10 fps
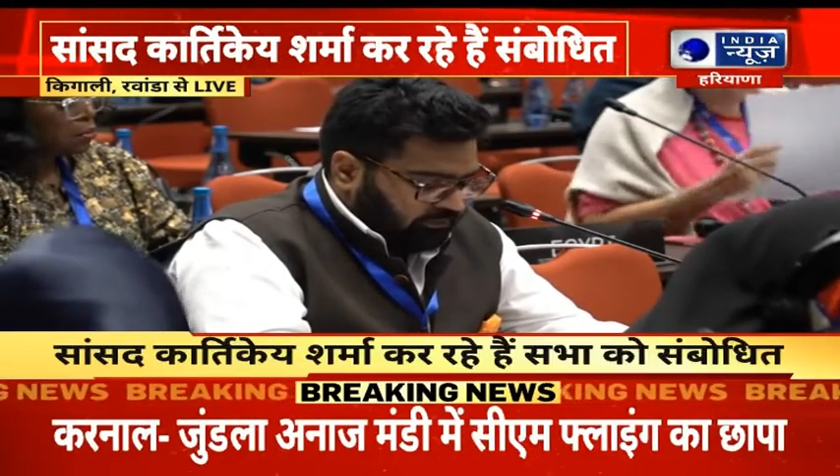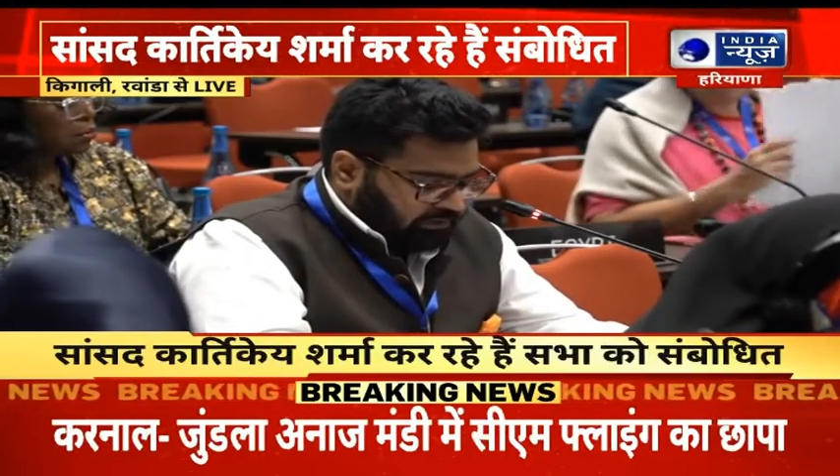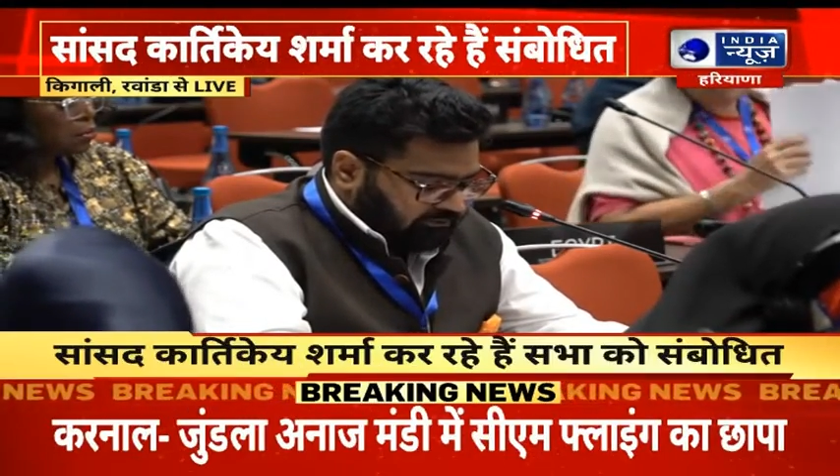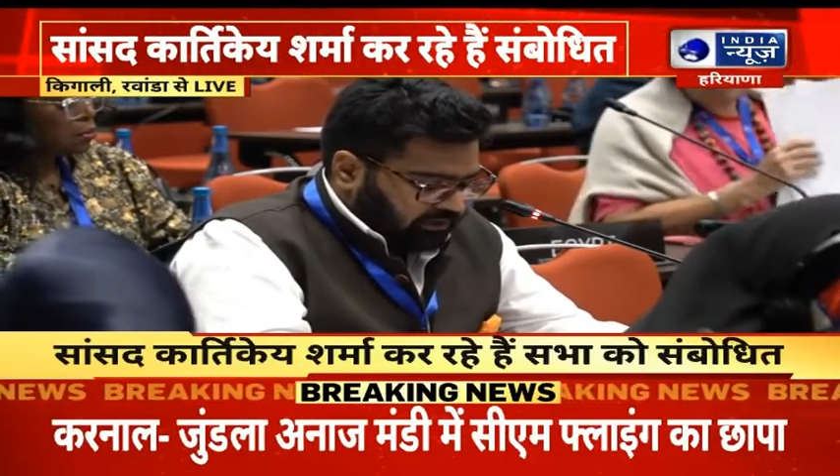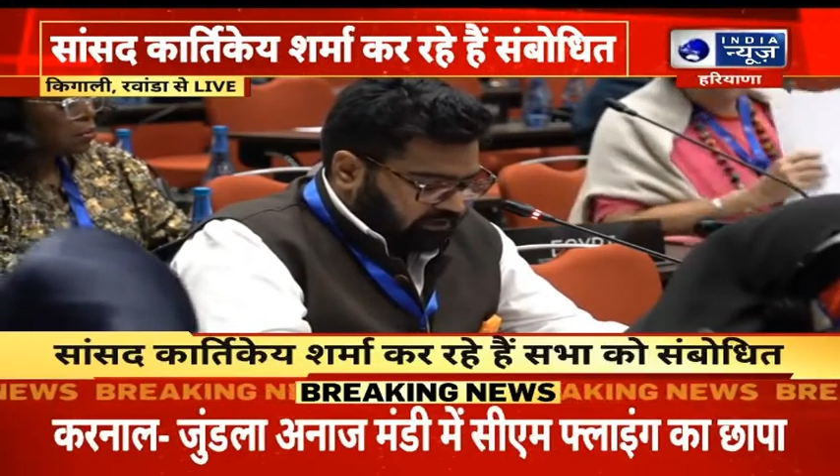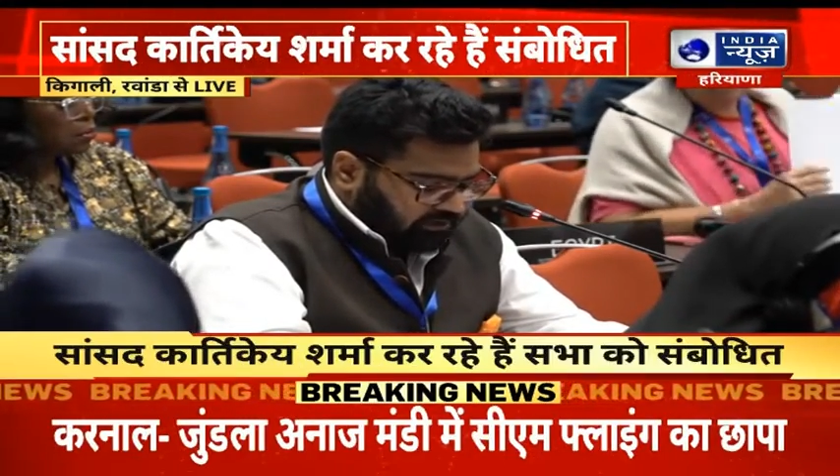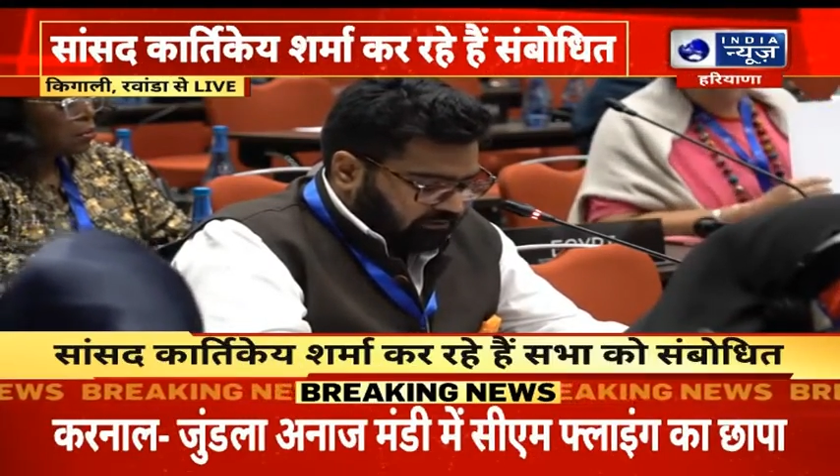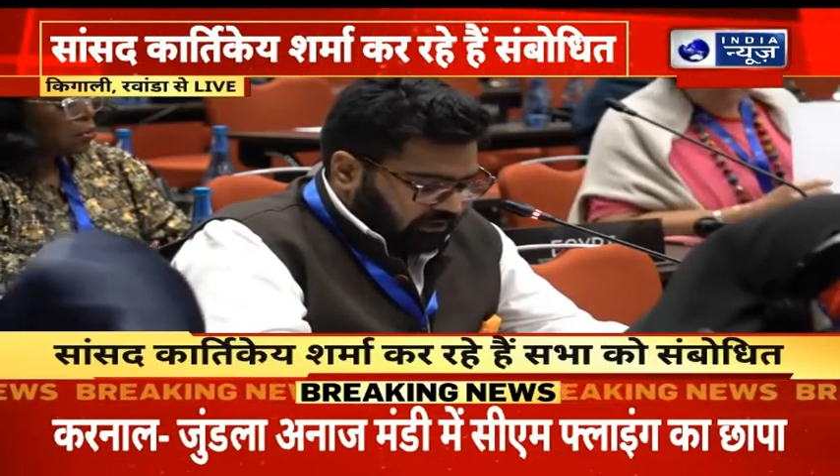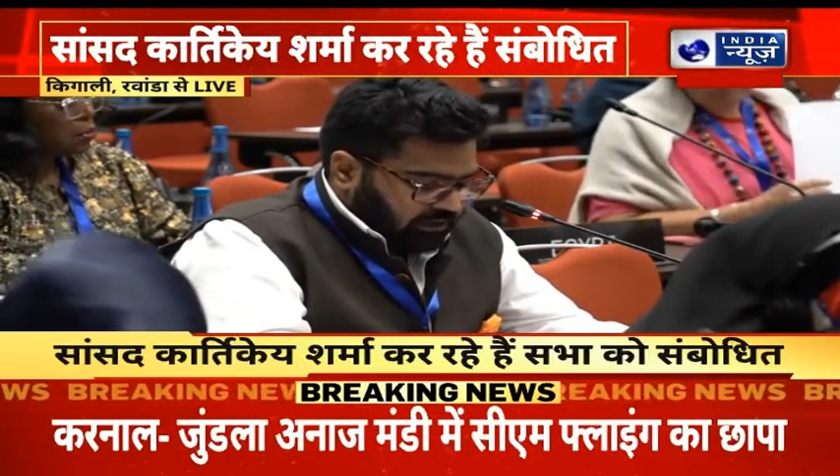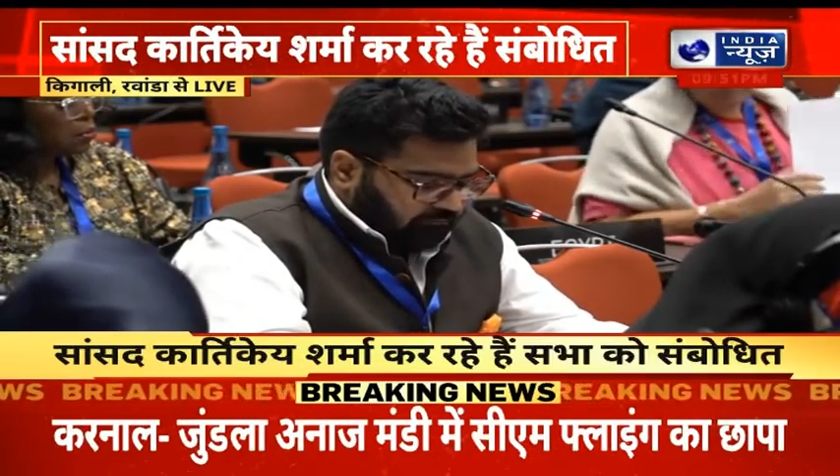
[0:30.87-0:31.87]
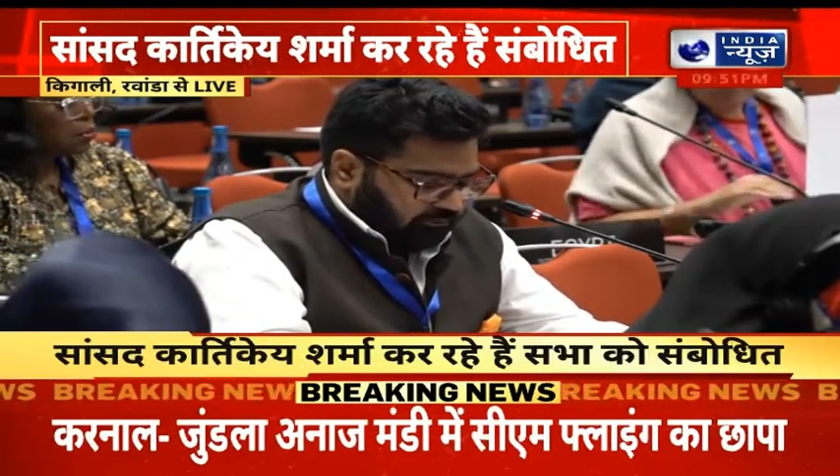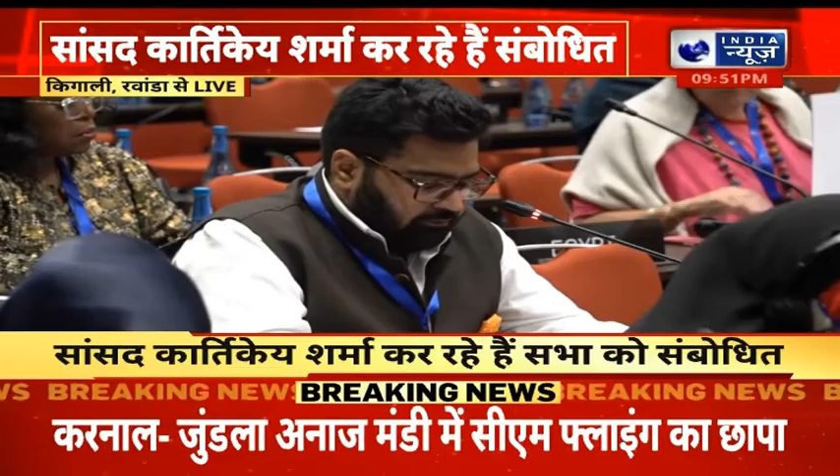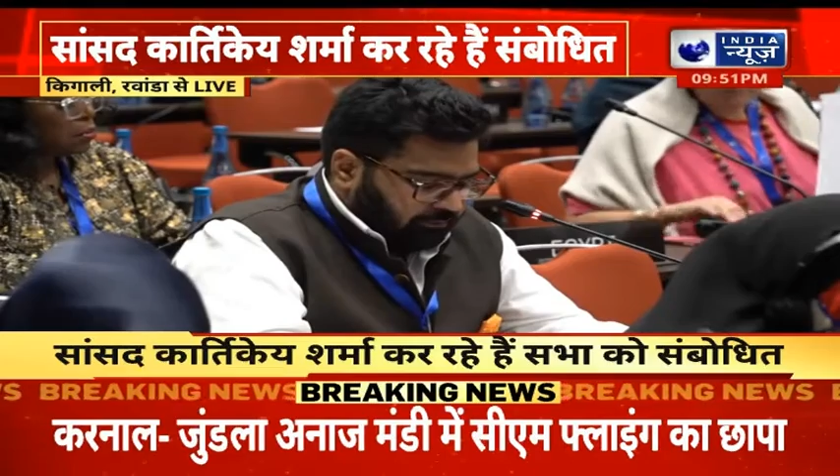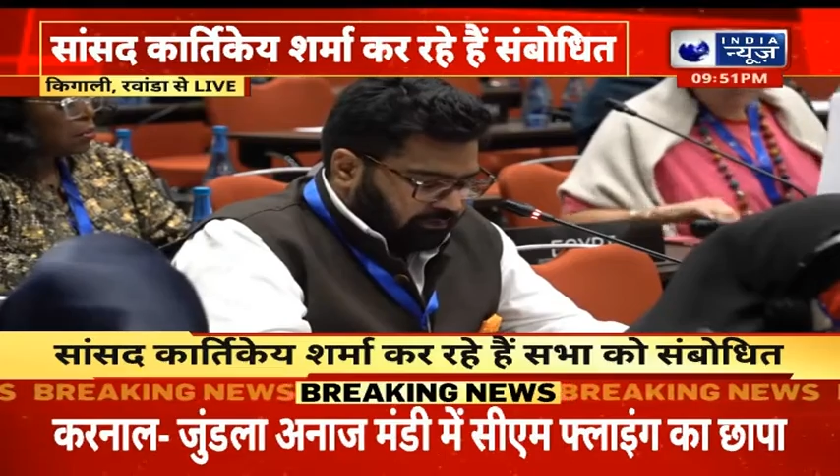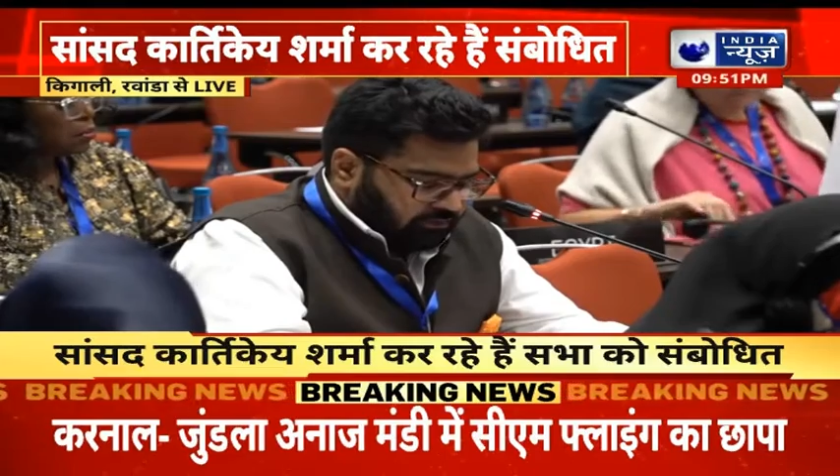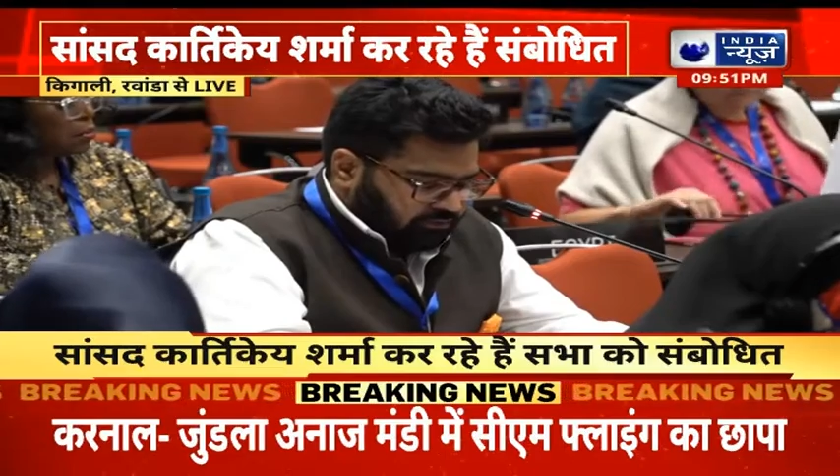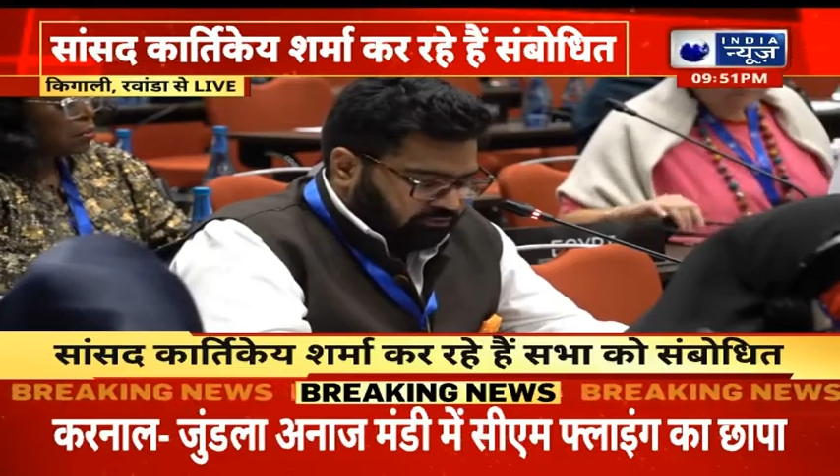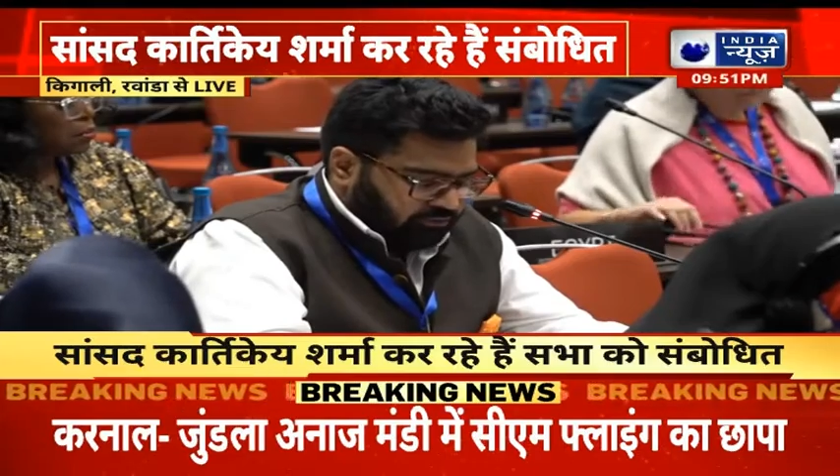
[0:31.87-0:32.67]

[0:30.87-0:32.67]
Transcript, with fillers: least one-third reservation